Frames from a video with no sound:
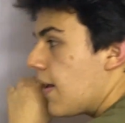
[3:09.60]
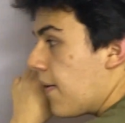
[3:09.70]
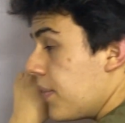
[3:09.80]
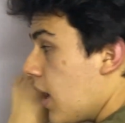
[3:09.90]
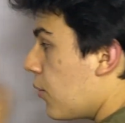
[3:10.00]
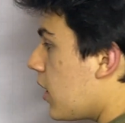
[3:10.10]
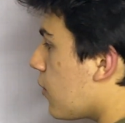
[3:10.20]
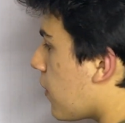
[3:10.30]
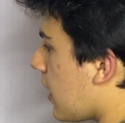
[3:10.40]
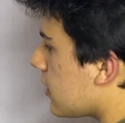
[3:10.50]
Now we know
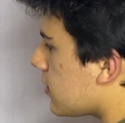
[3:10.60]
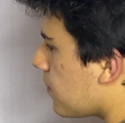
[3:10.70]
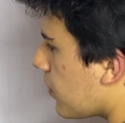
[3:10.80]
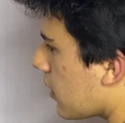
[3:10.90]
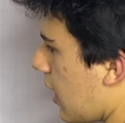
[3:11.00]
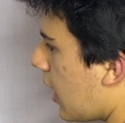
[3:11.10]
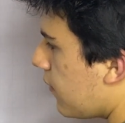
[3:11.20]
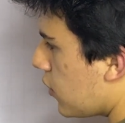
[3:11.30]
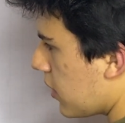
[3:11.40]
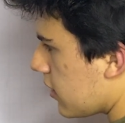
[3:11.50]
that uh,
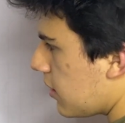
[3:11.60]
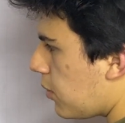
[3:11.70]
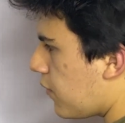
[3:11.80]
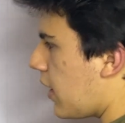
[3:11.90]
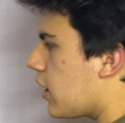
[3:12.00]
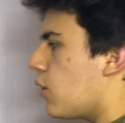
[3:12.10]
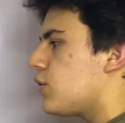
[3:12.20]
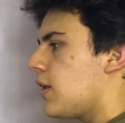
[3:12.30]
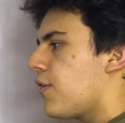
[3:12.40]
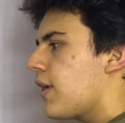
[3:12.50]
if you want to simplify
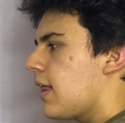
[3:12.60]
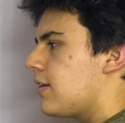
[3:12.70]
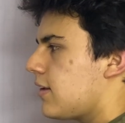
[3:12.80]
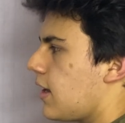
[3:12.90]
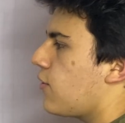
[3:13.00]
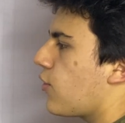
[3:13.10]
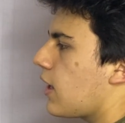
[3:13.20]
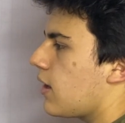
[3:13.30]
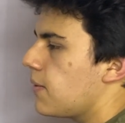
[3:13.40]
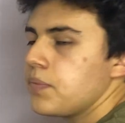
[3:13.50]
cosine theta and sine
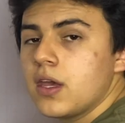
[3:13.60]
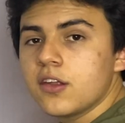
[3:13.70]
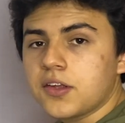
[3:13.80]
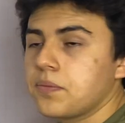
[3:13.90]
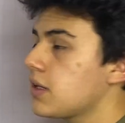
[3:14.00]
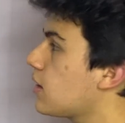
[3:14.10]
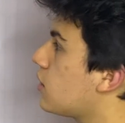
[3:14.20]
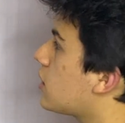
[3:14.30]
theta, something that you